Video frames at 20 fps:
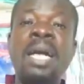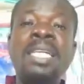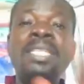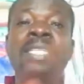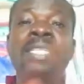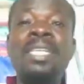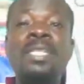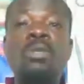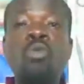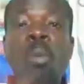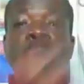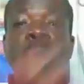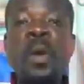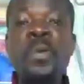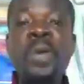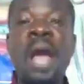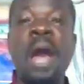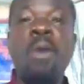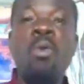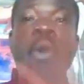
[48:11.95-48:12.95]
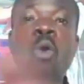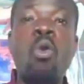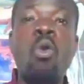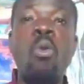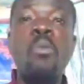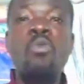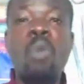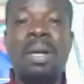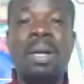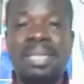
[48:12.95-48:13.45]
this will be we are no
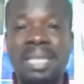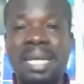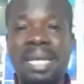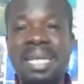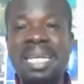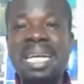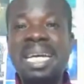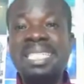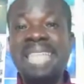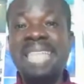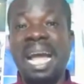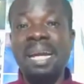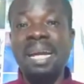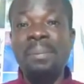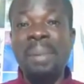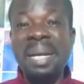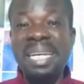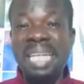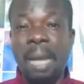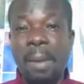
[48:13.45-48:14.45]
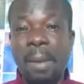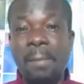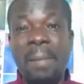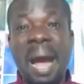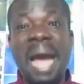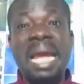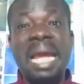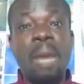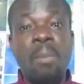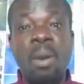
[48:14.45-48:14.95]
come no say na media me
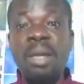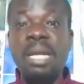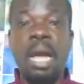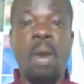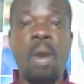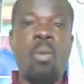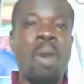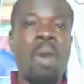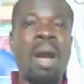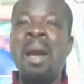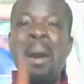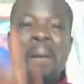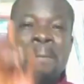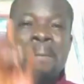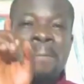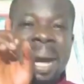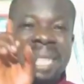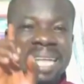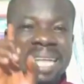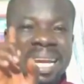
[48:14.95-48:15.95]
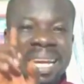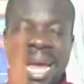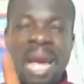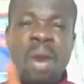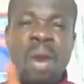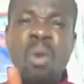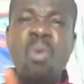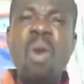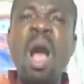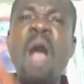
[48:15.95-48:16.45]
ba na monya nkwa but na
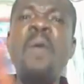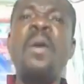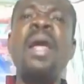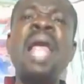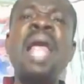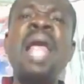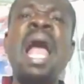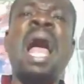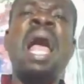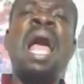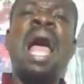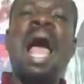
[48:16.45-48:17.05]
kwan we ya